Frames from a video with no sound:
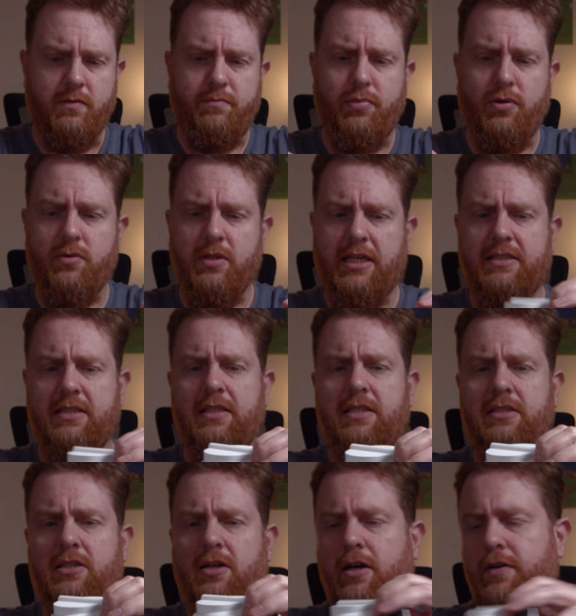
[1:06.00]
pull that to the
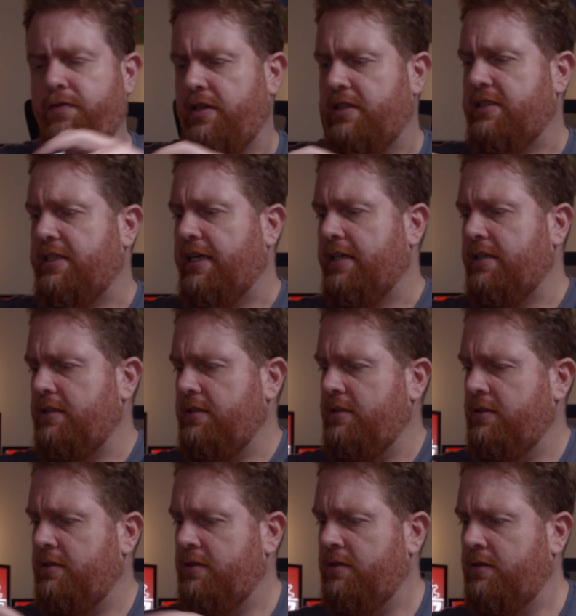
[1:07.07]
side for the second.
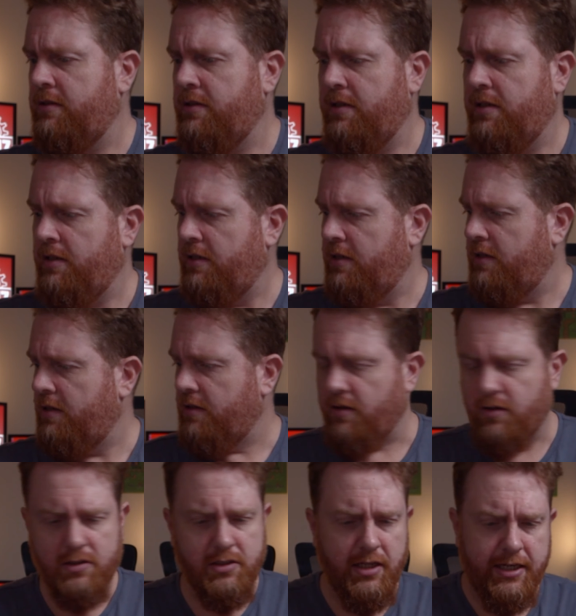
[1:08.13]

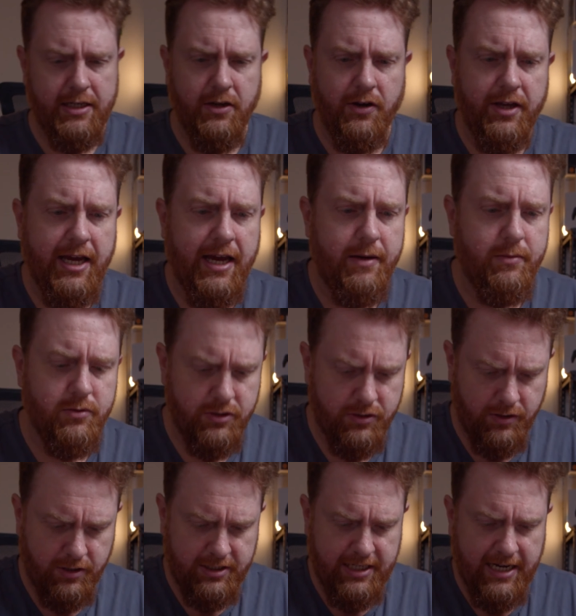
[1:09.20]
Looks like no cables
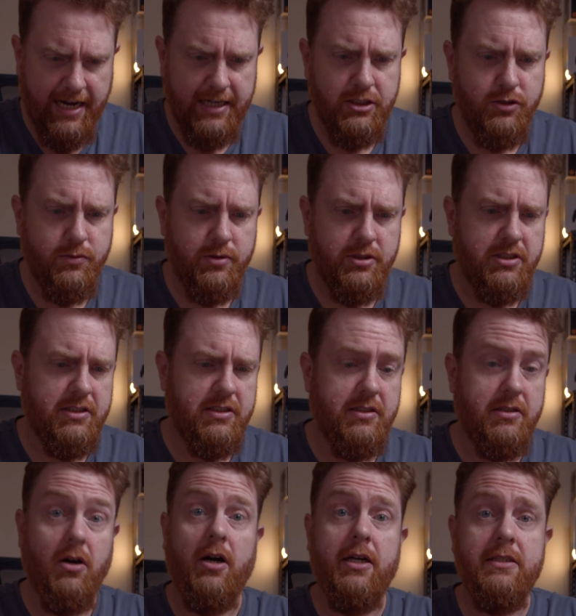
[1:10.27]
are attached, which is
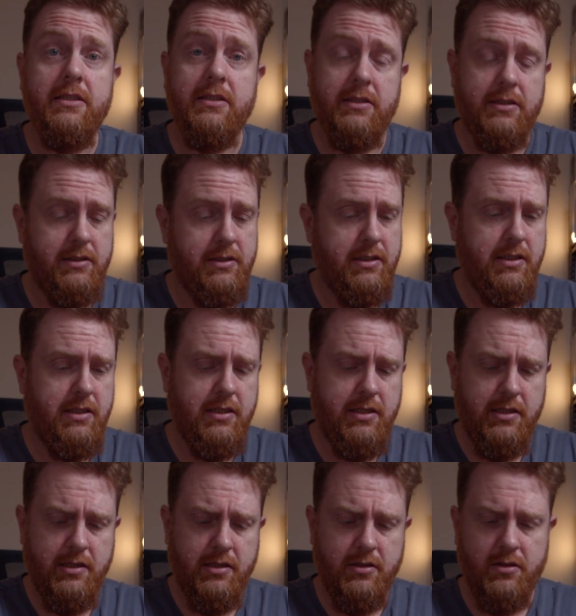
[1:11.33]
nice.
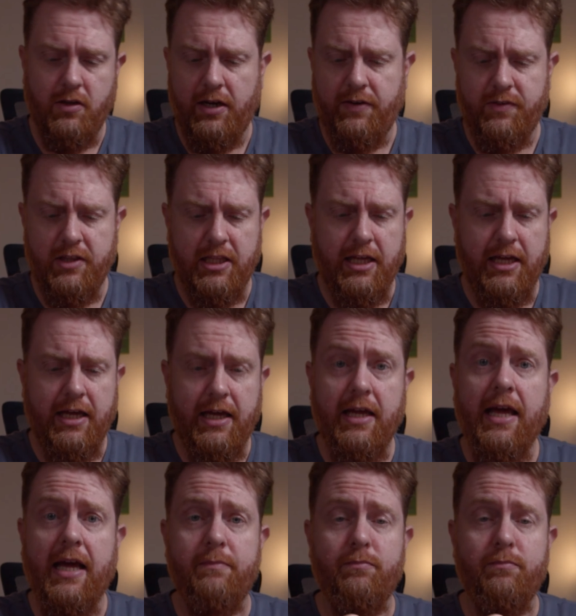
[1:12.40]
Not even the